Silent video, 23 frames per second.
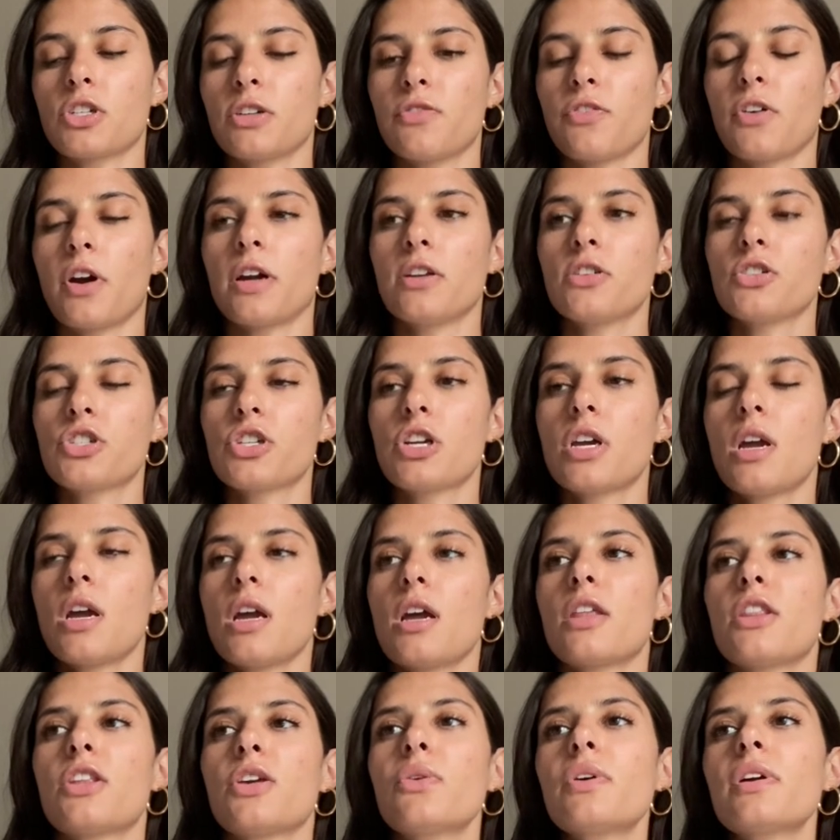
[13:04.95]
French.
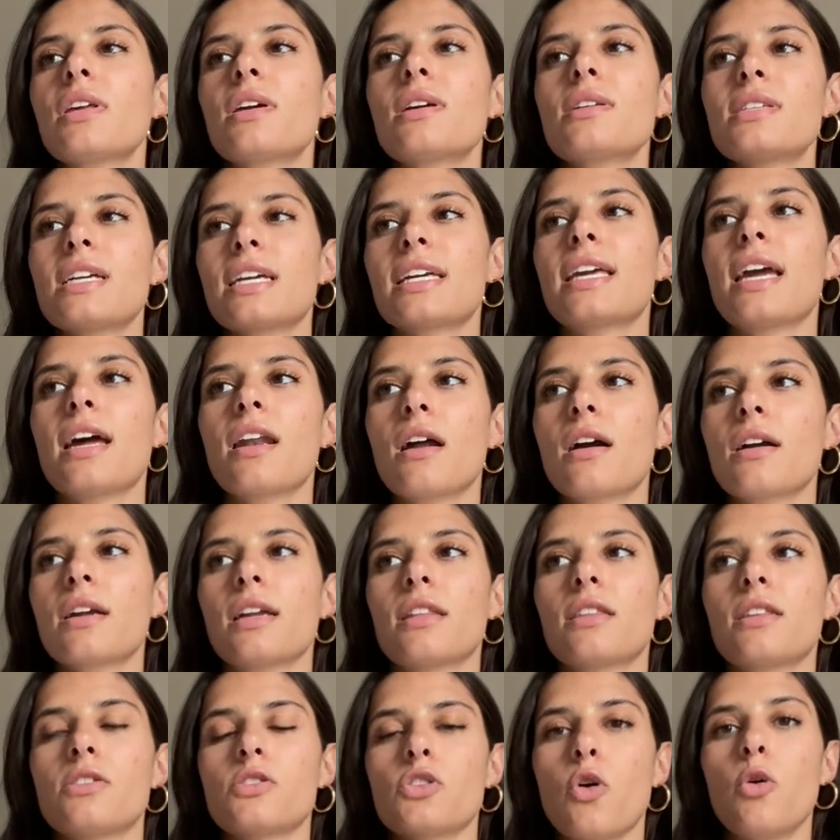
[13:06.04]
The only thing is I cannot get
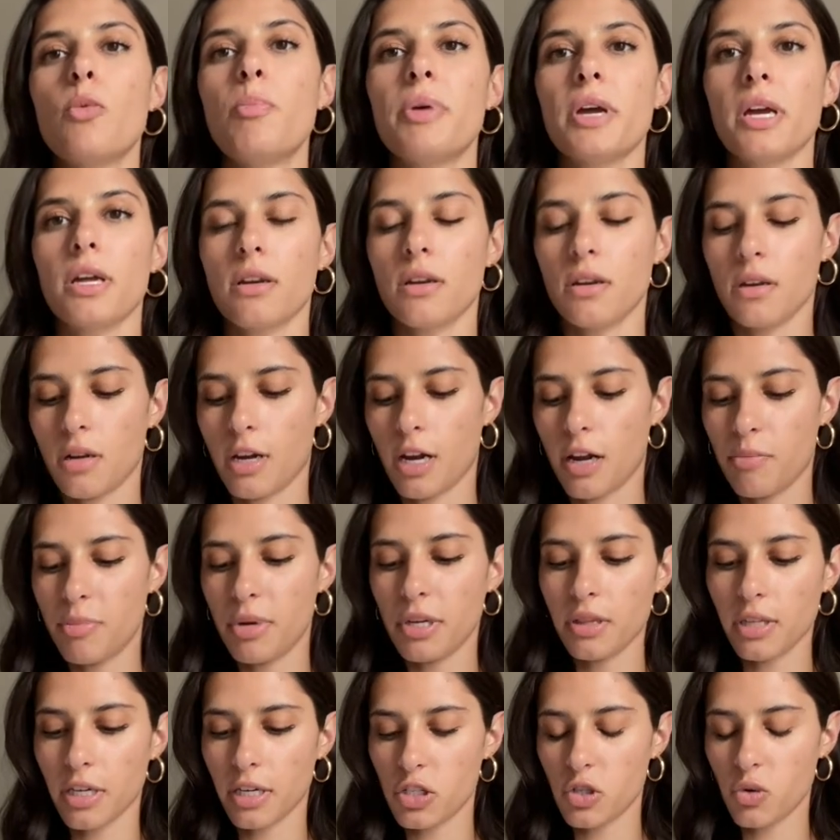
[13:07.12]
this open. I've been
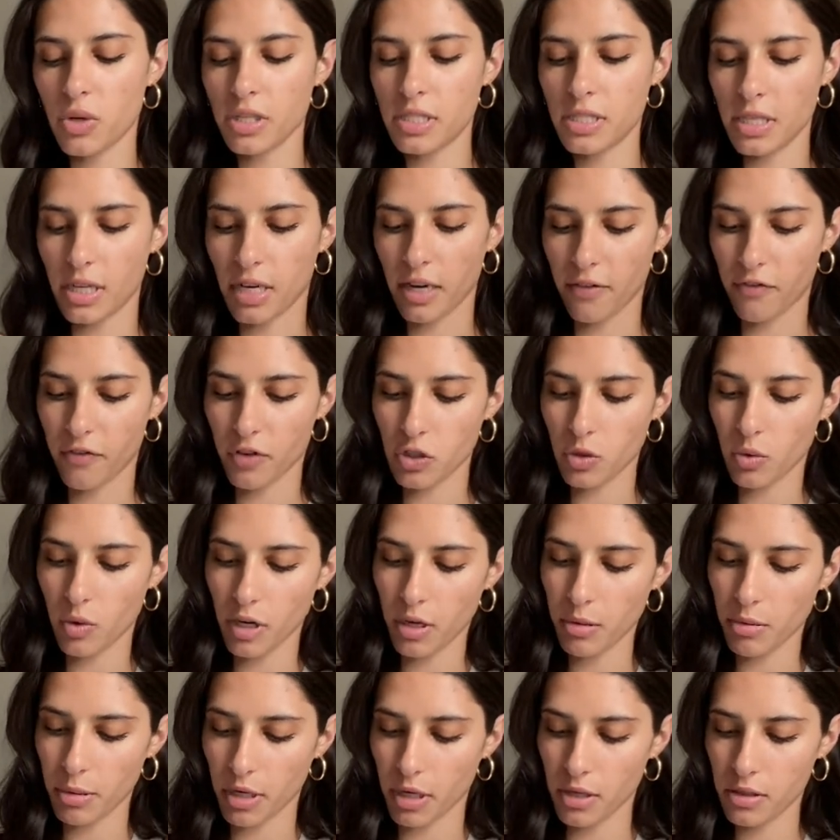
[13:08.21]
like twisting it for 20
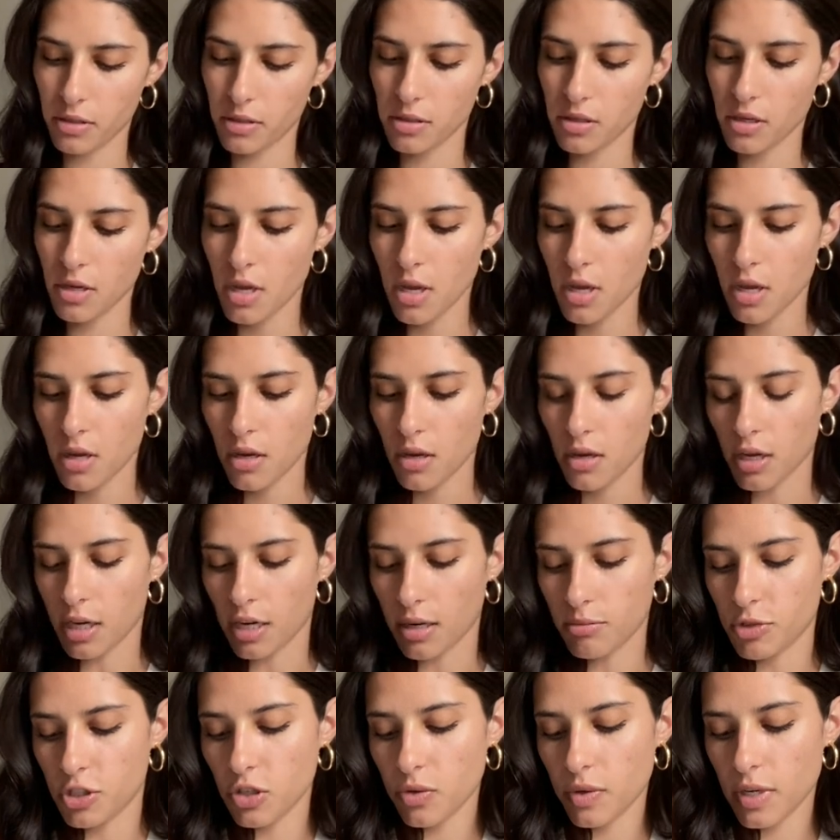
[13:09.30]
minutes and I'm
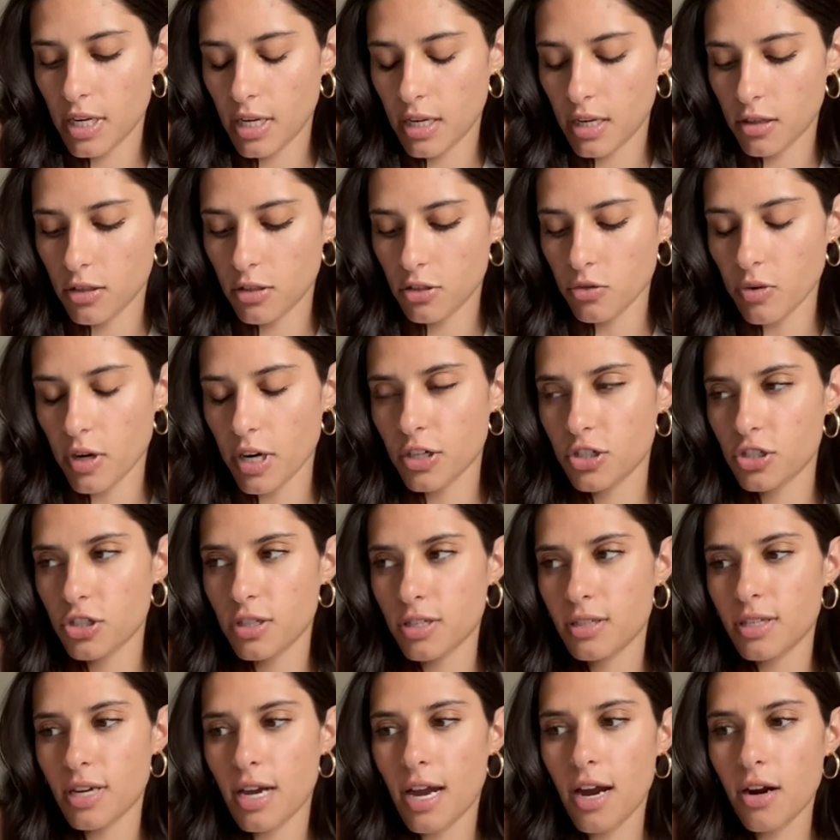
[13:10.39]
doing it in the direction
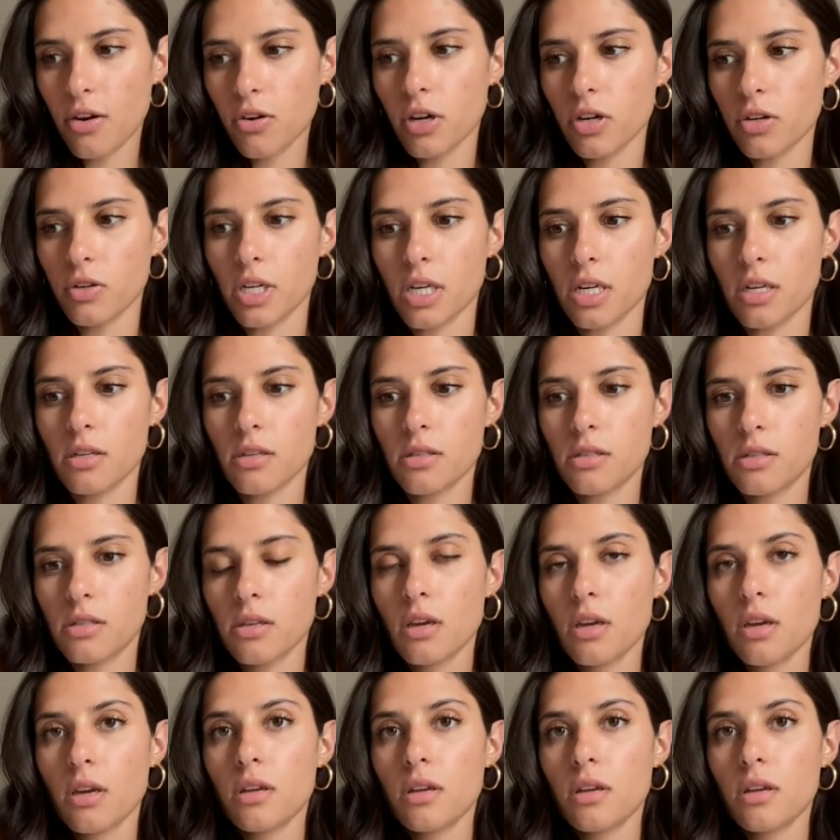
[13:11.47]
that the arrow is.